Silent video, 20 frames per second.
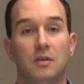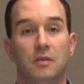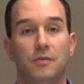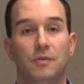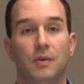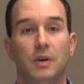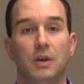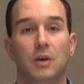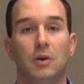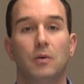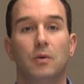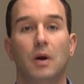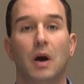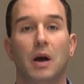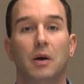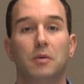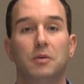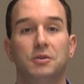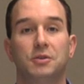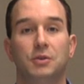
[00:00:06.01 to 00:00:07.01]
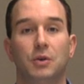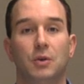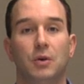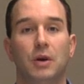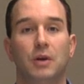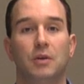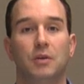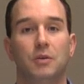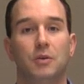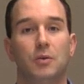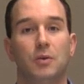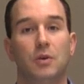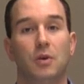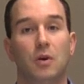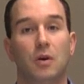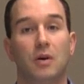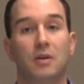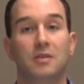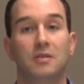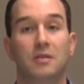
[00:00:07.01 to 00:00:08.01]
this video, I will show you how to do an
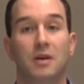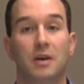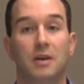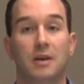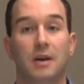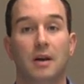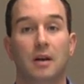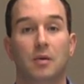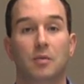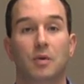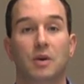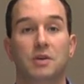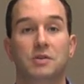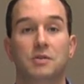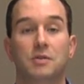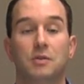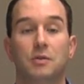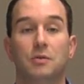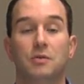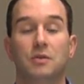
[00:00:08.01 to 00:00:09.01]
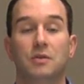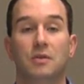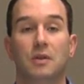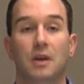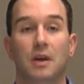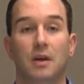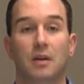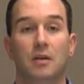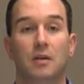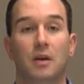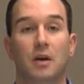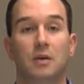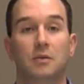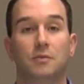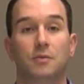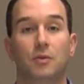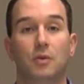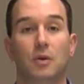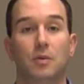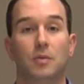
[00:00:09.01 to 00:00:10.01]
on-site calibration using the
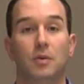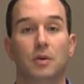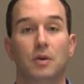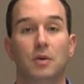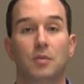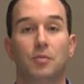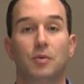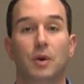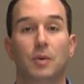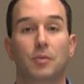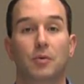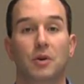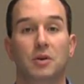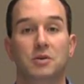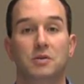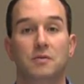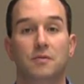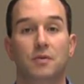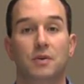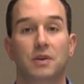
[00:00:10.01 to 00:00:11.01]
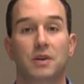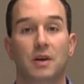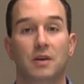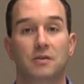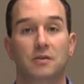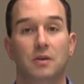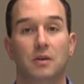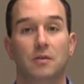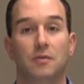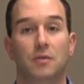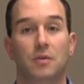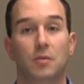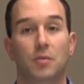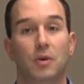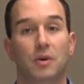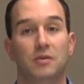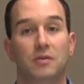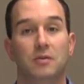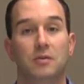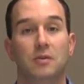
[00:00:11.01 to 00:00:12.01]
ANDalyze Fluorimeter in preparation for testing for the
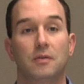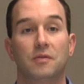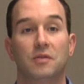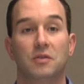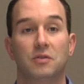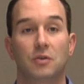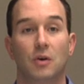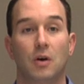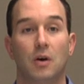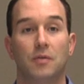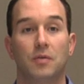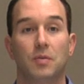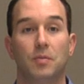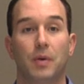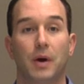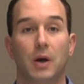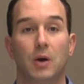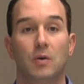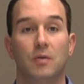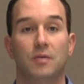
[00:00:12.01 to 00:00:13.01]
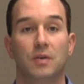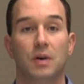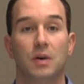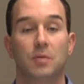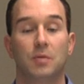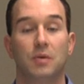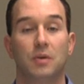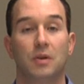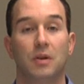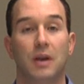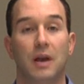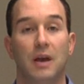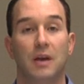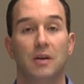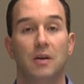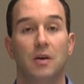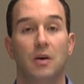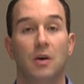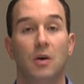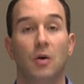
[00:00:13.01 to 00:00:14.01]
presence of dissolved and bioavailable
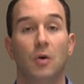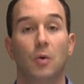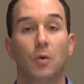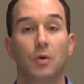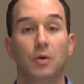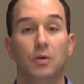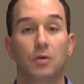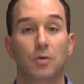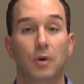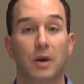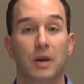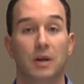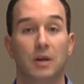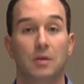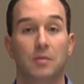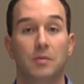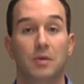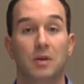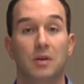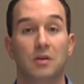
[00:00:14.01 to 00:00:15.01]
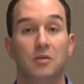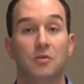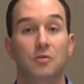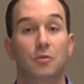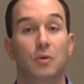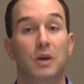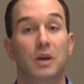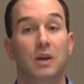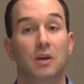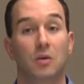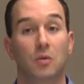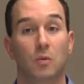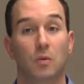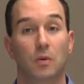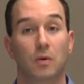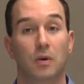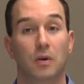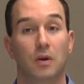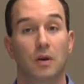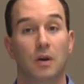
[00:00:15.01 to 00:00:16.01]
lead or uranium in drinking
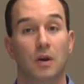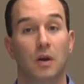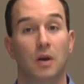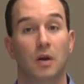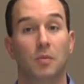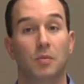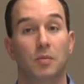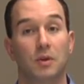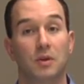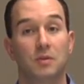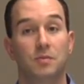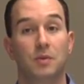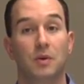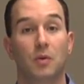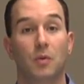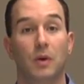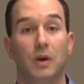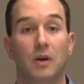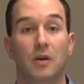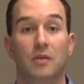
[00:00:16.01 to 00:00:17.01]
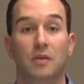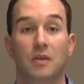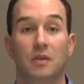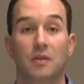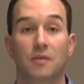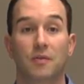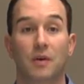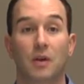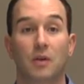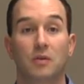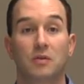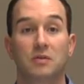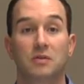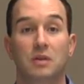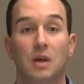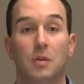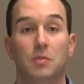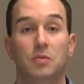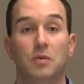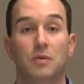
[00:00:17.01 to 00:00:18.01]
water. Please be aware that the following
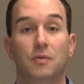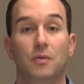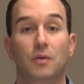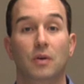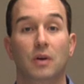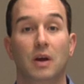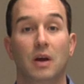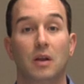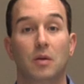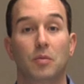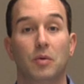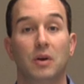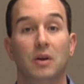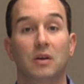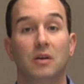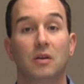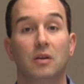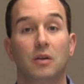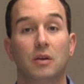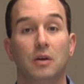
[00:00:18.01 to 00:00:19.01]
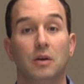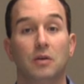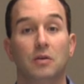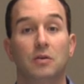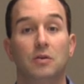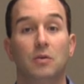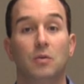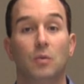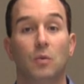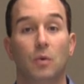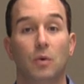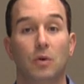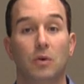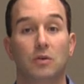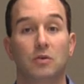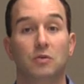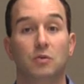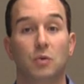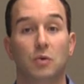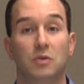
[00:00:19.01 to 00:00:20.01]
steps are for calibrating clear
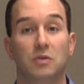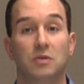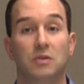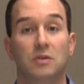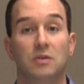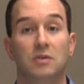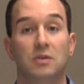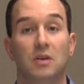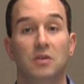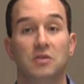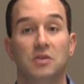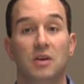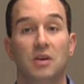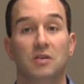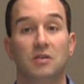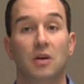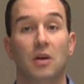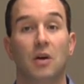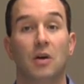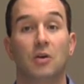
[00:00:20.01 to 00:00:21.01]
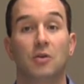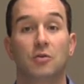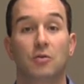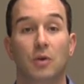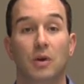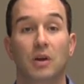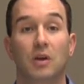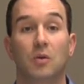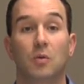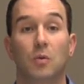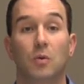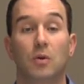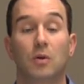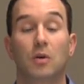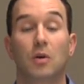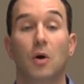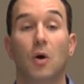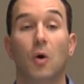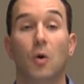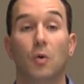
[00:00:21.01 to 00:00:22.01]
water sources, such as drinking
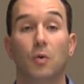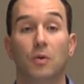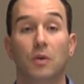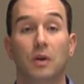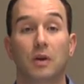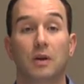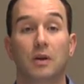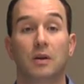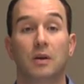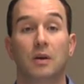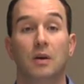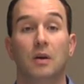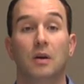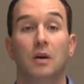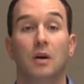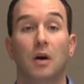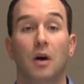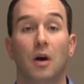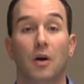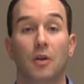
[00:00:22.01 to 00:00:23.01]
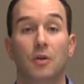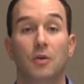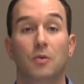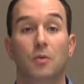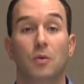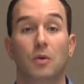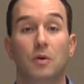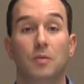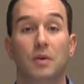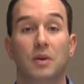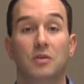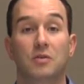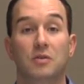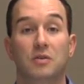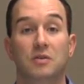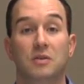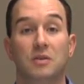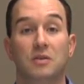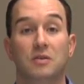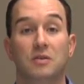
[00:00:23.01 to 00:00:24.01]
water only. Other water
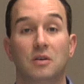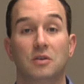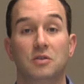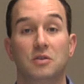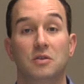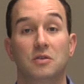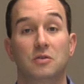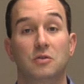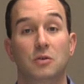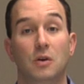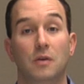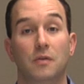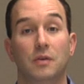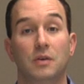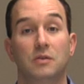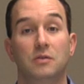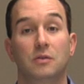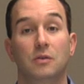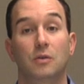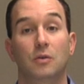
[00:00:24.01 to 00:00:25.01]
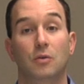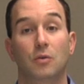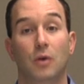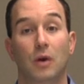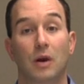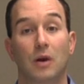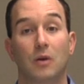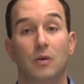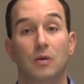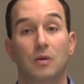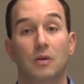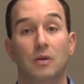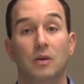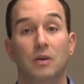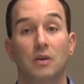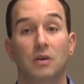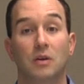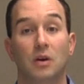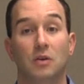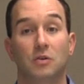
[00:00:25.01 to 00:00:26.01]
matrices, such as surface, ground,
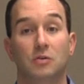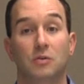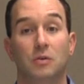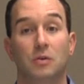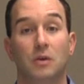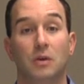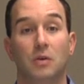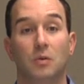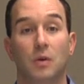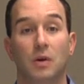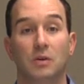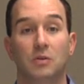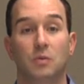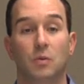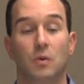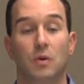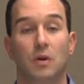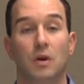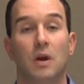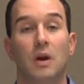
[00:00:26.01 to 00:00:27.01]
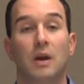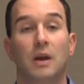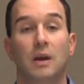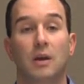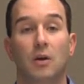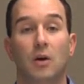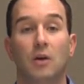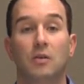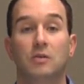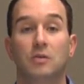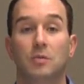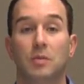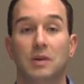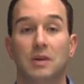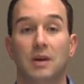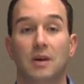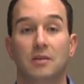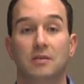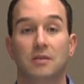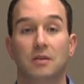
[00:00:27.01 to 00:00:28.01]
industrial, and wastewater, can also be
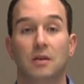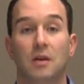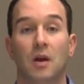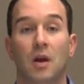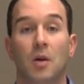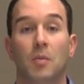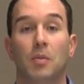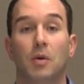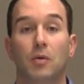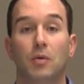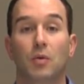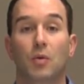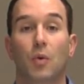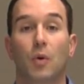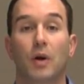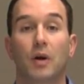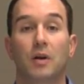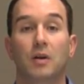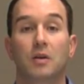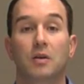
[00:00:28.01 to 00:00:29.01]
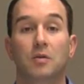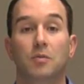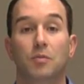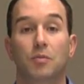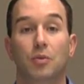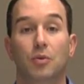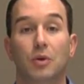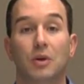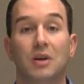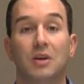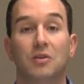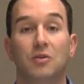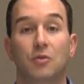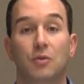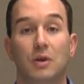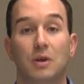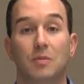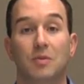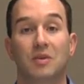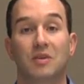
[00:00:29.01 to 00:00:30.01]
tested, but require
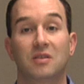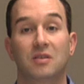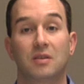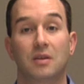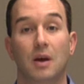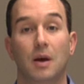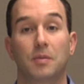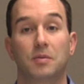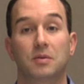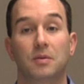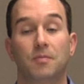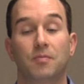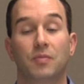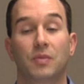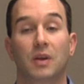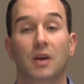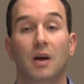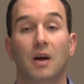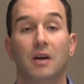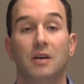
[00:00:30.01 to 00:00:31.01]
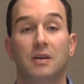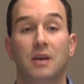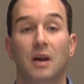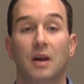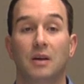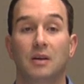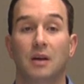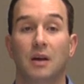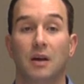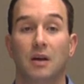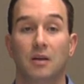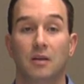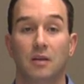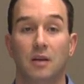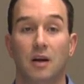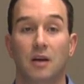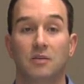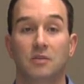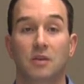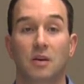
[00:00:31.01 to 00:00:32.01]
pre-treatment steps. Contact
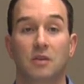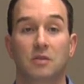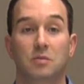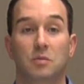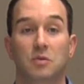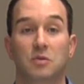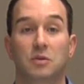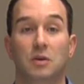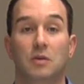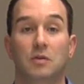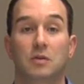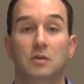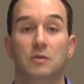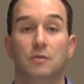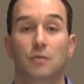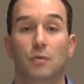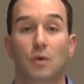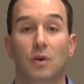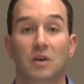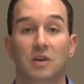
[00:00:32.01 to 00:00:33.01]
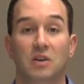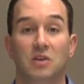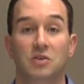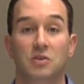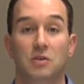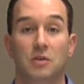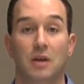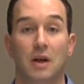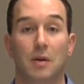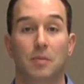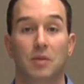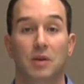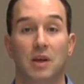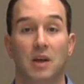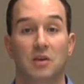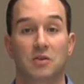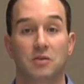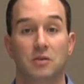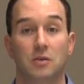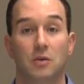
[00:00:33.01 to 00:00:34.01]
ANDalyze customer service for additional
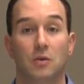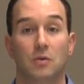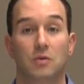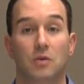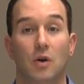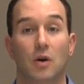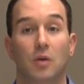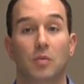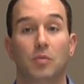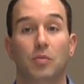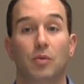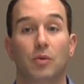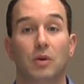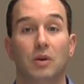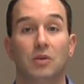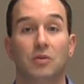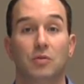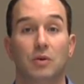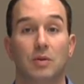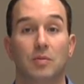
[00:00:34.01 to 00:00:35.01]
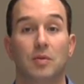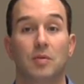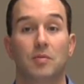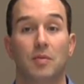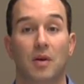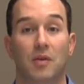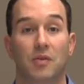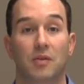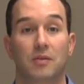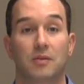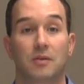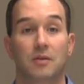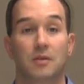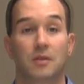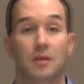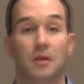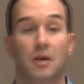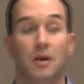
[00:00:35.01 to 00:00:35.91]
application notes on pre-treatment methods.